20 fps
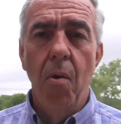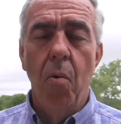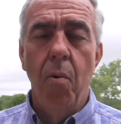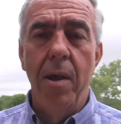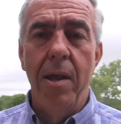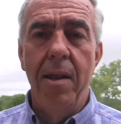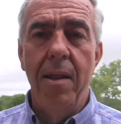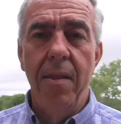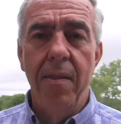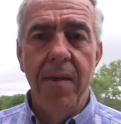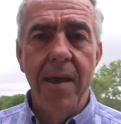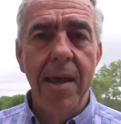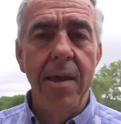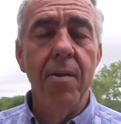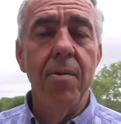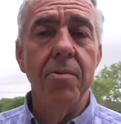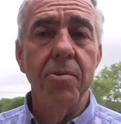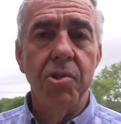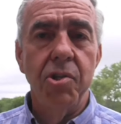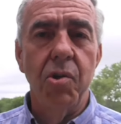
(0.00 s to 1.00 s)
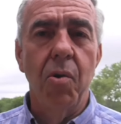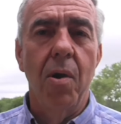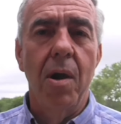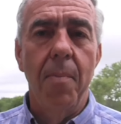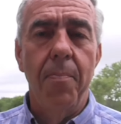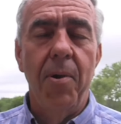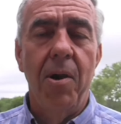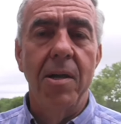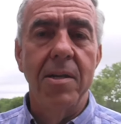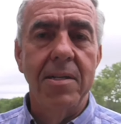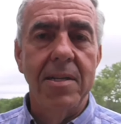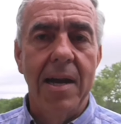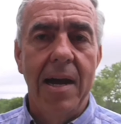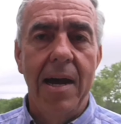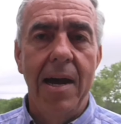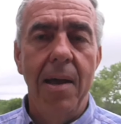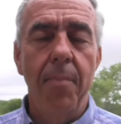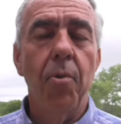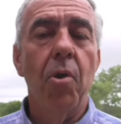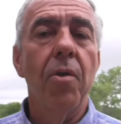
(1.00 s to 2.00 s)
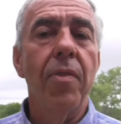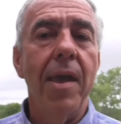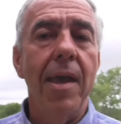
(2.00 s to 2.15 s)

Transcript: when they don't show up on time or